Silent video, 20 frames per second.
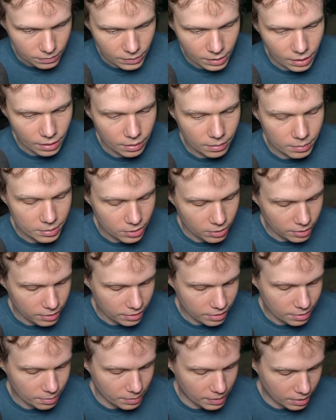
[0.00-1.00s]
I'm starting to
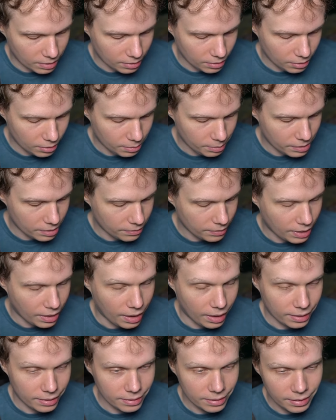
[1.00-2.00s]
smell a little bit of
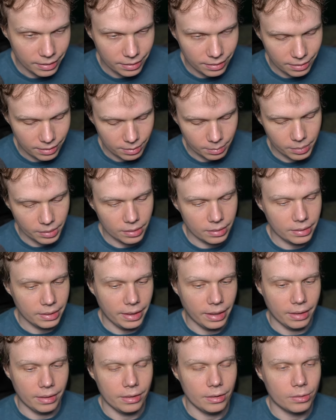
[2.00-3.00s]
hotness, but
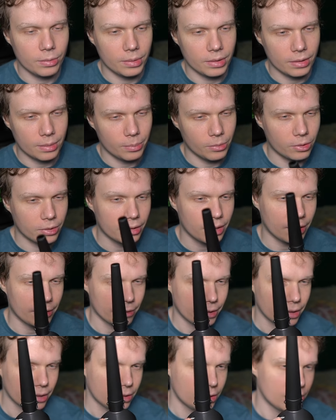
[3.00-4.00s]
yeah, this one's more
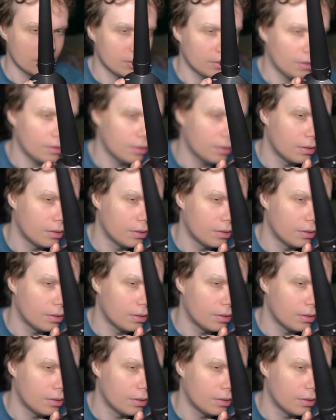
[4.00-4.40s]
directional.